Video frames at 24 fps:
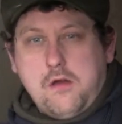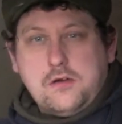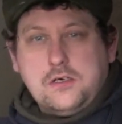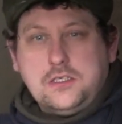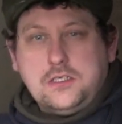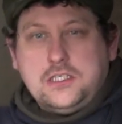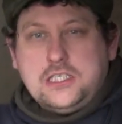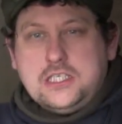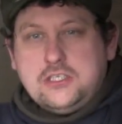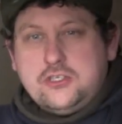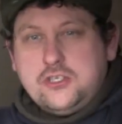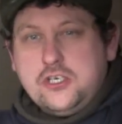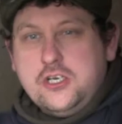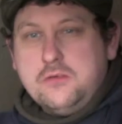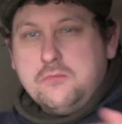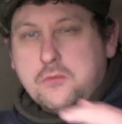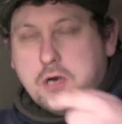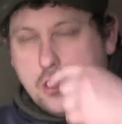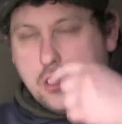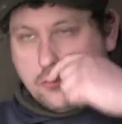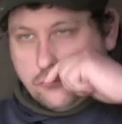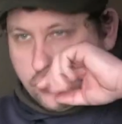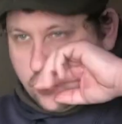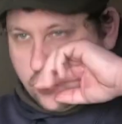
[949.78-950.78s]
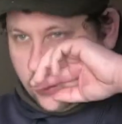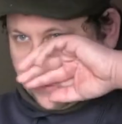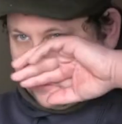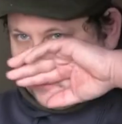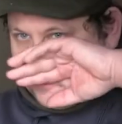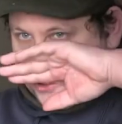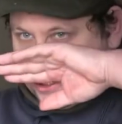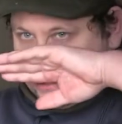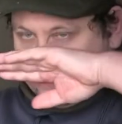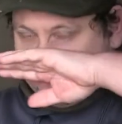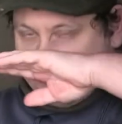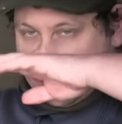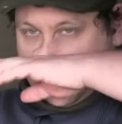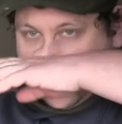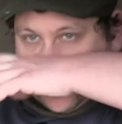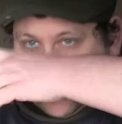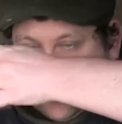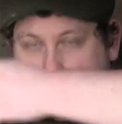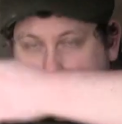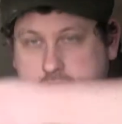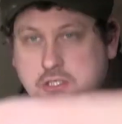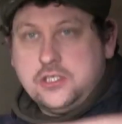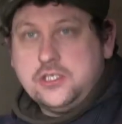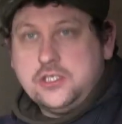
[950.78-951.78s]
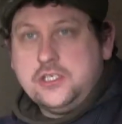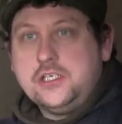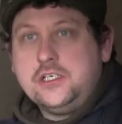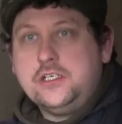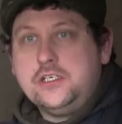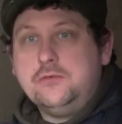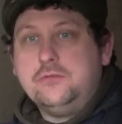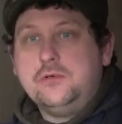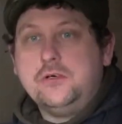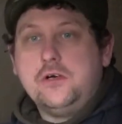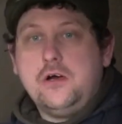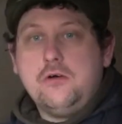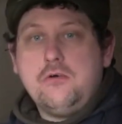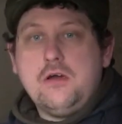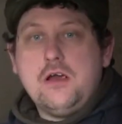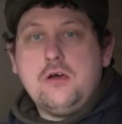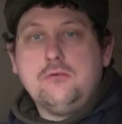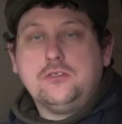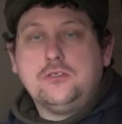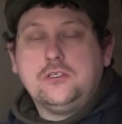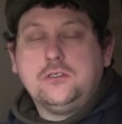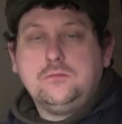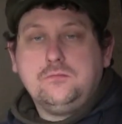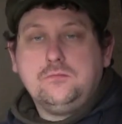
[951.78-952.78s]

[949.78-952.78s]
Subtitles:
I tend to do more roach fishing really in the winter than I do all else.